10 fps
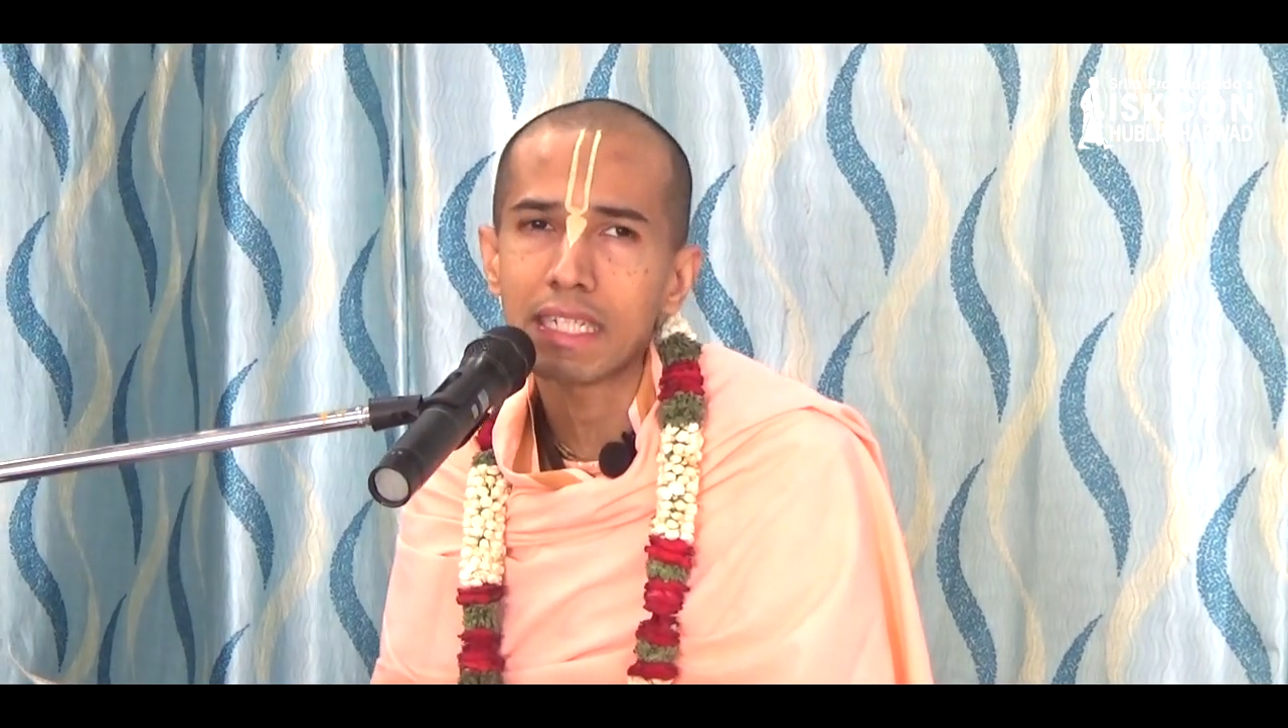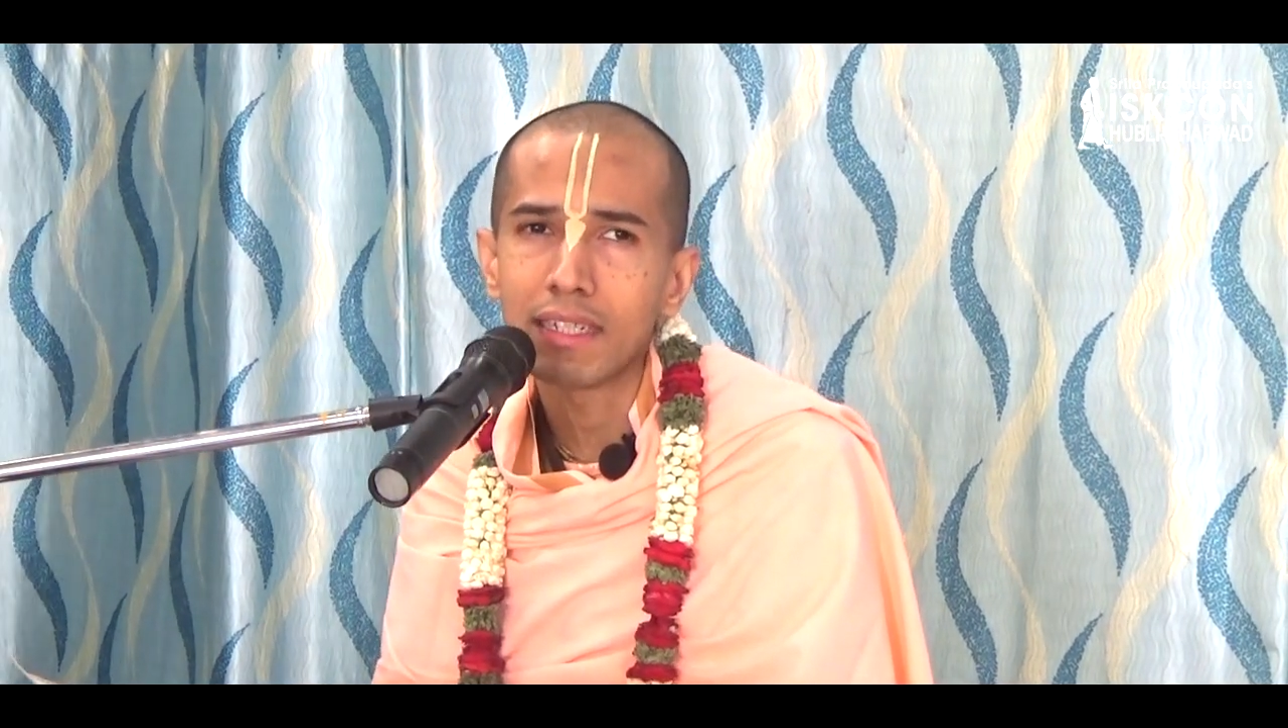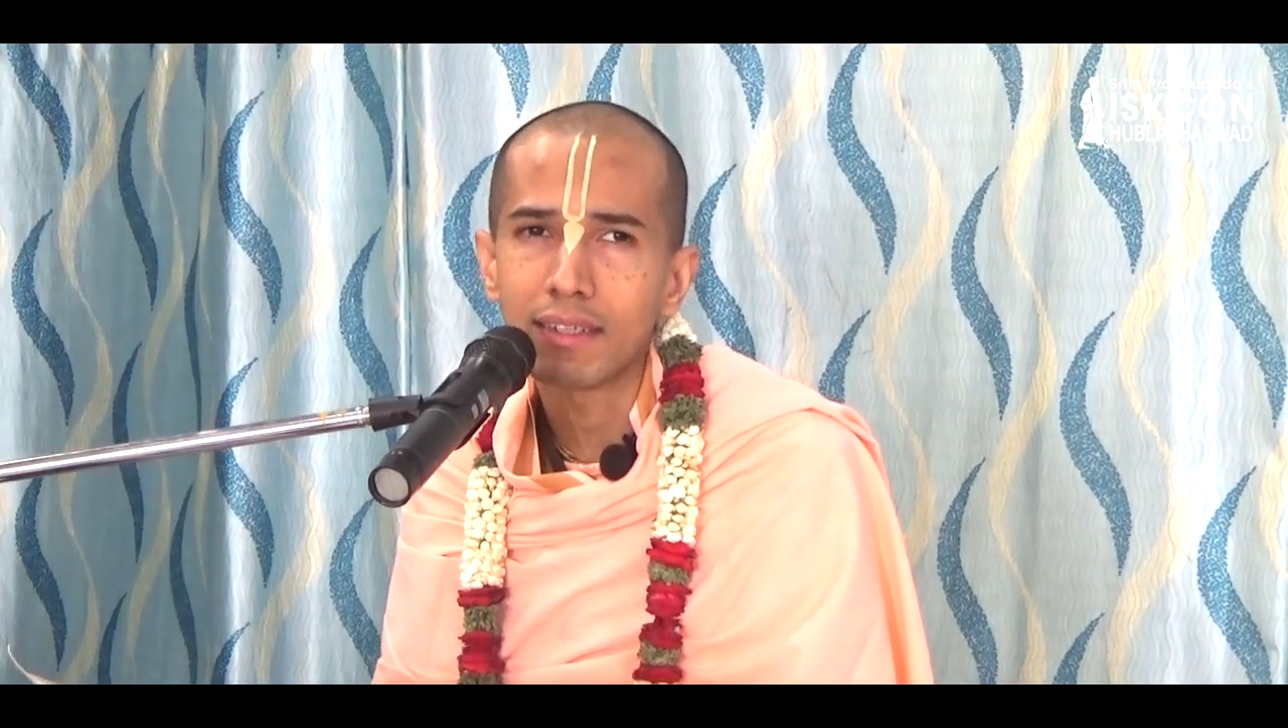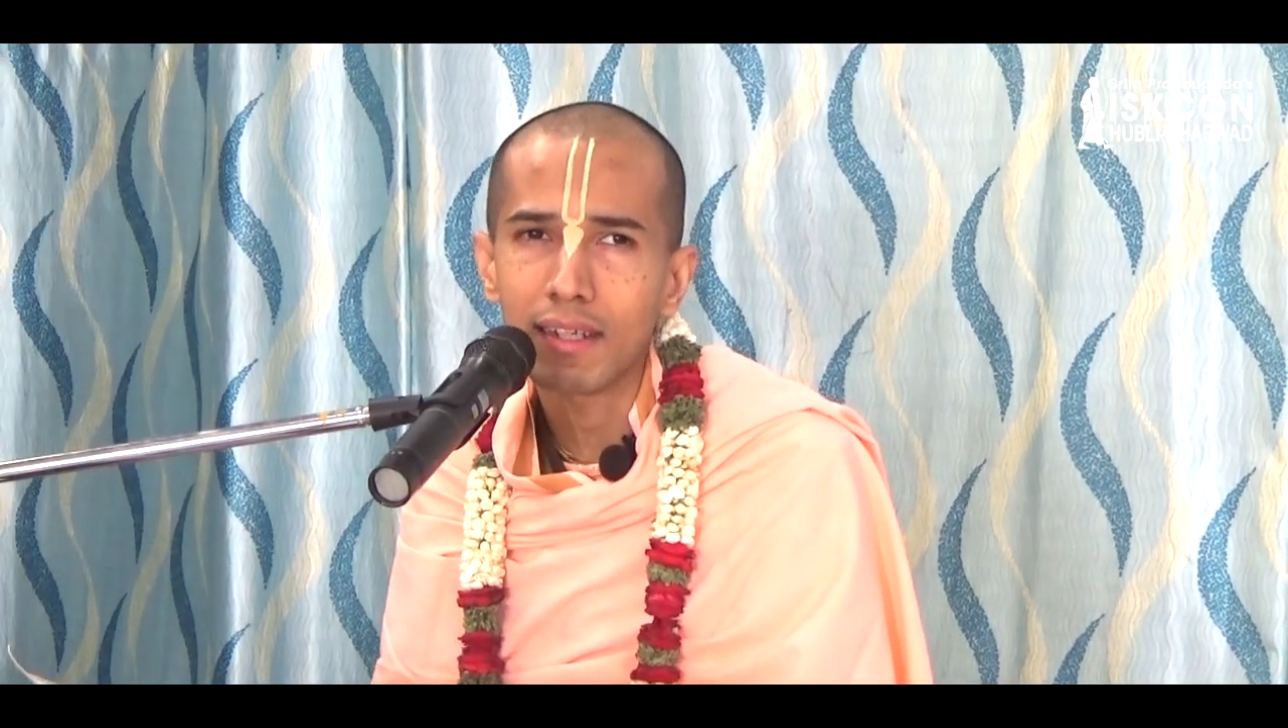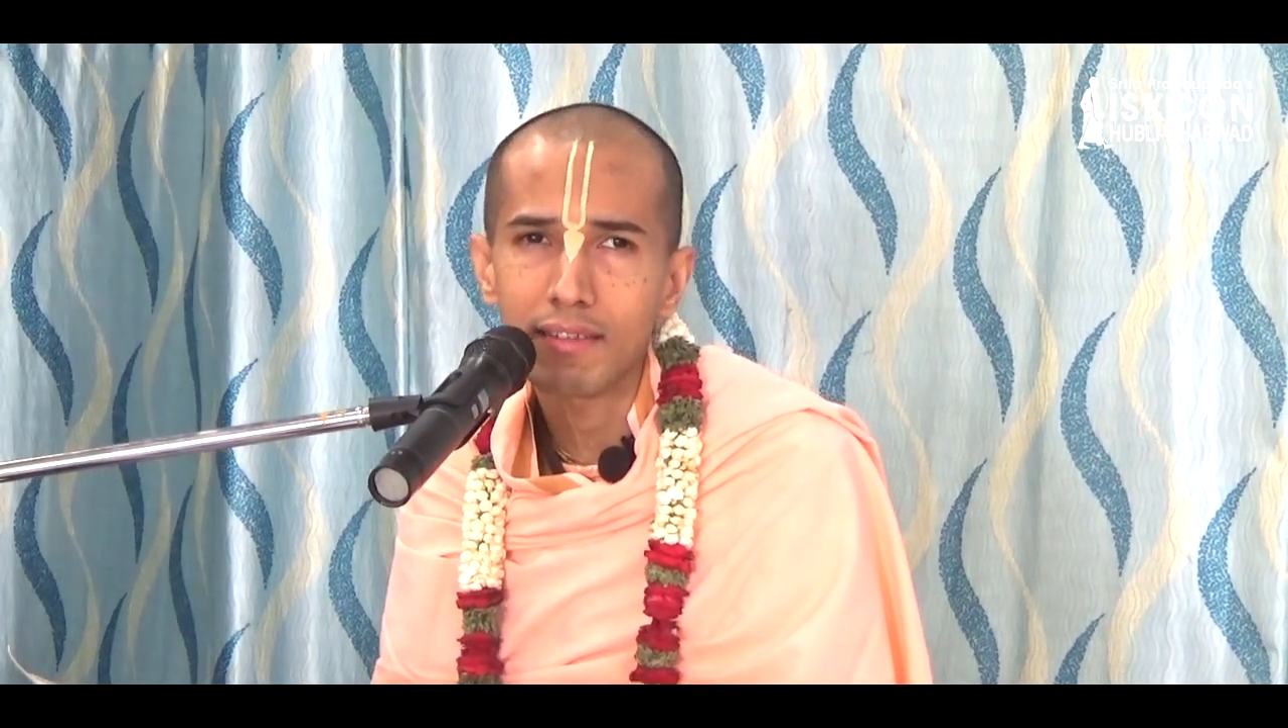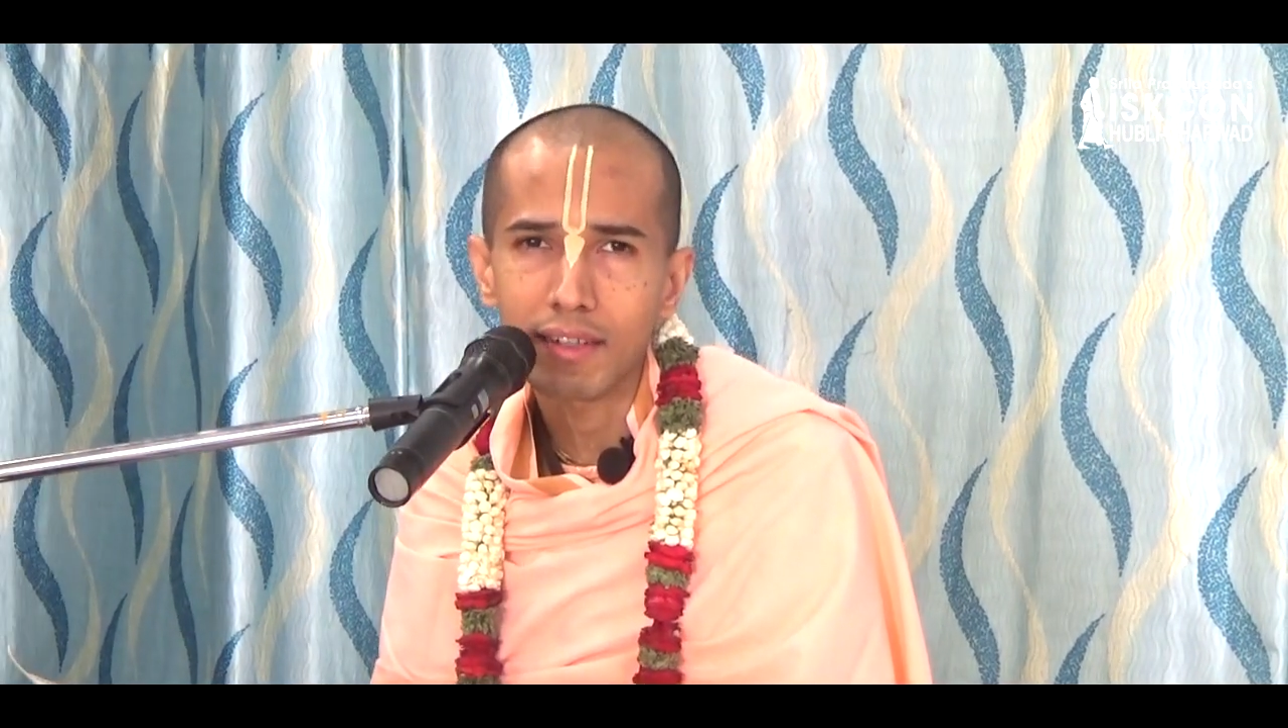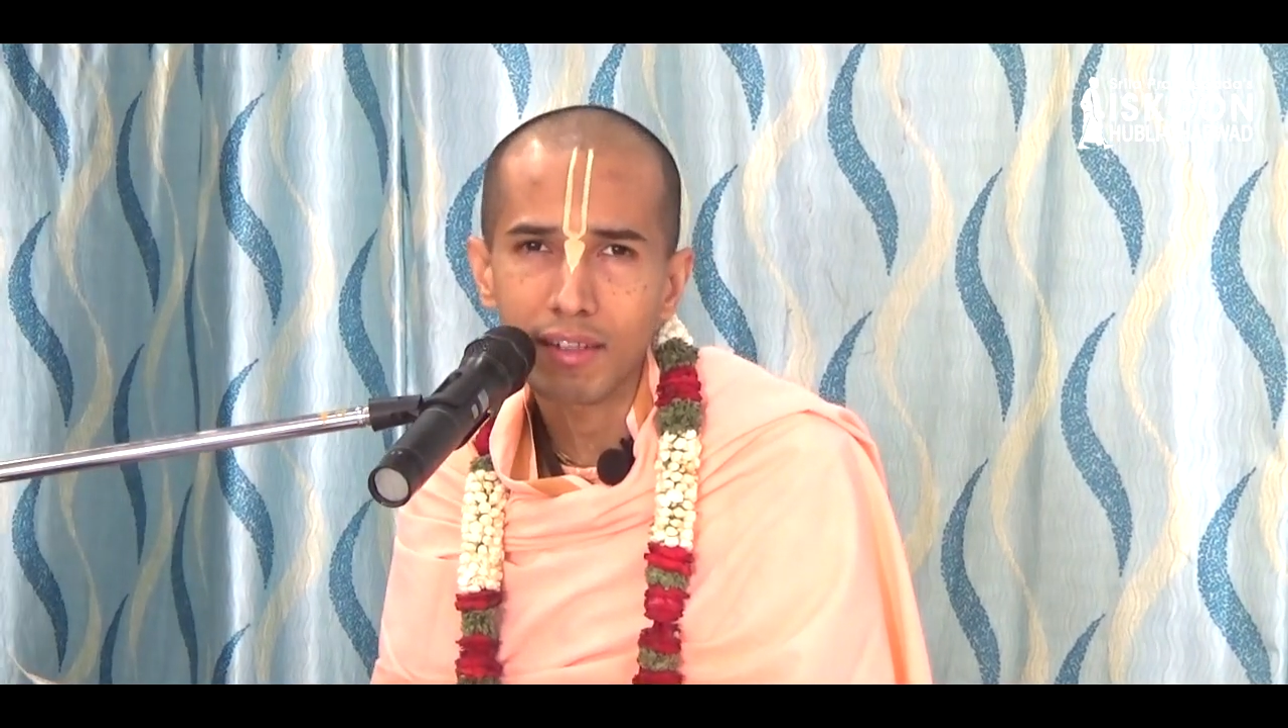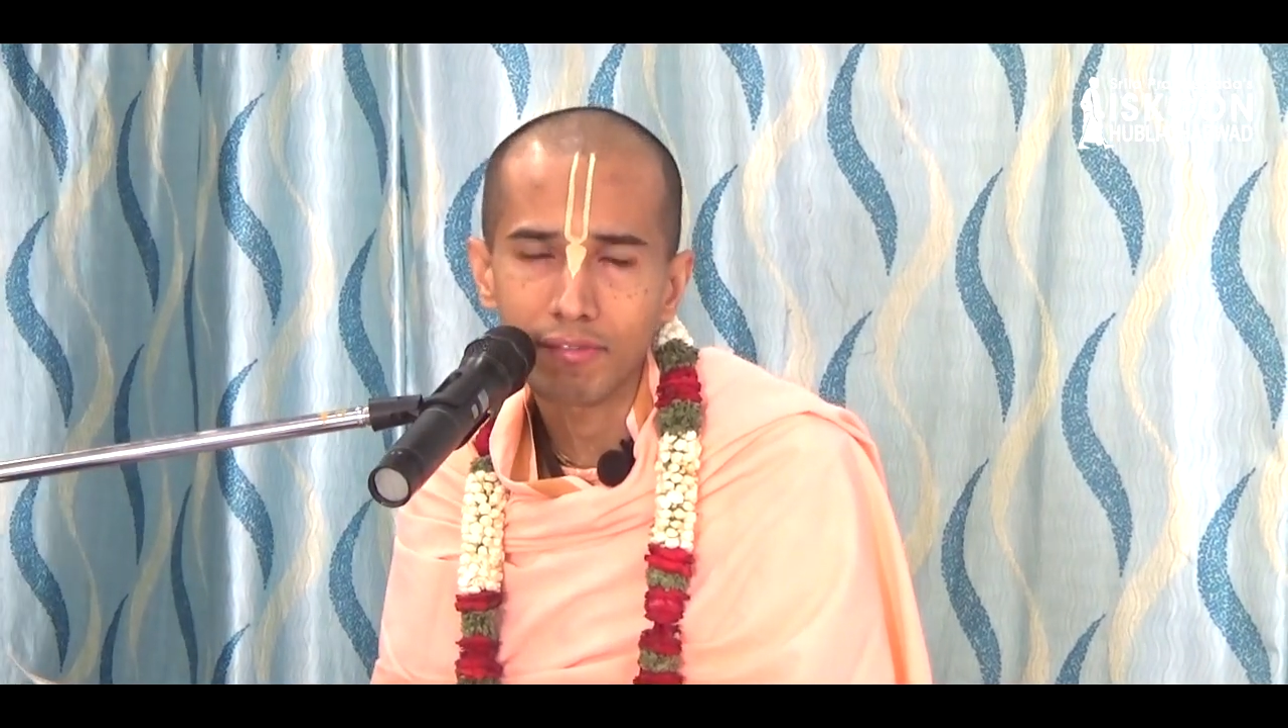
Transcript: intelligent,